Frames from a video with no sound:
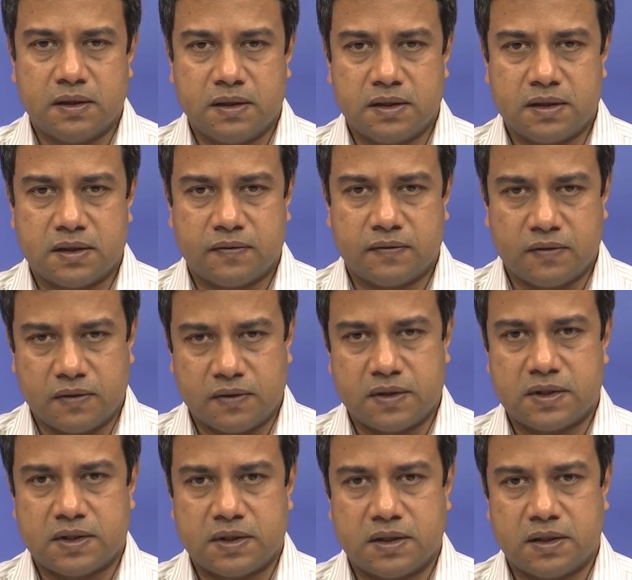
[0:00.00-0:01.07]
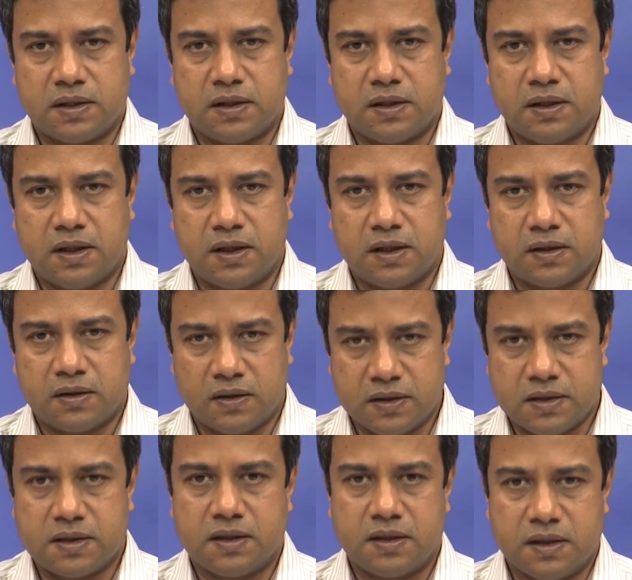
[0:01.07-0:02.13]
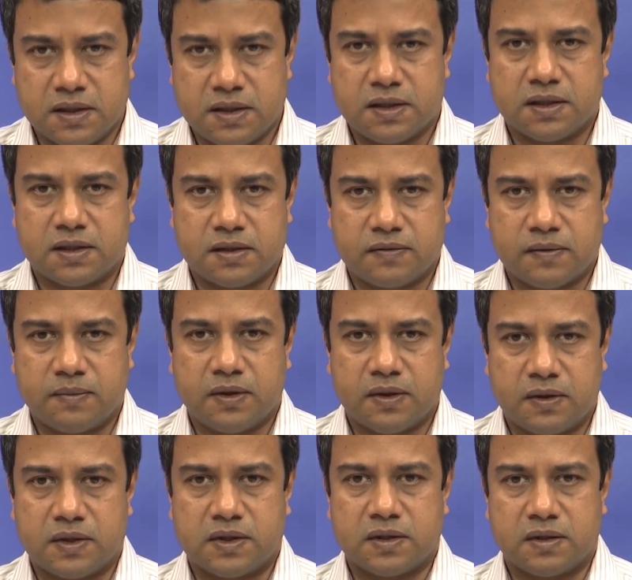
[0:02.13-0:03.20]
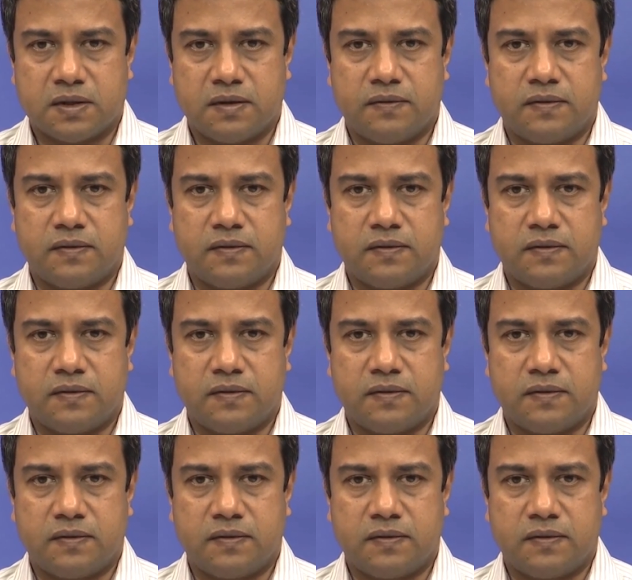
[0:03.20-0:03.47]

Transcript: is of course at a constant distance from the origin.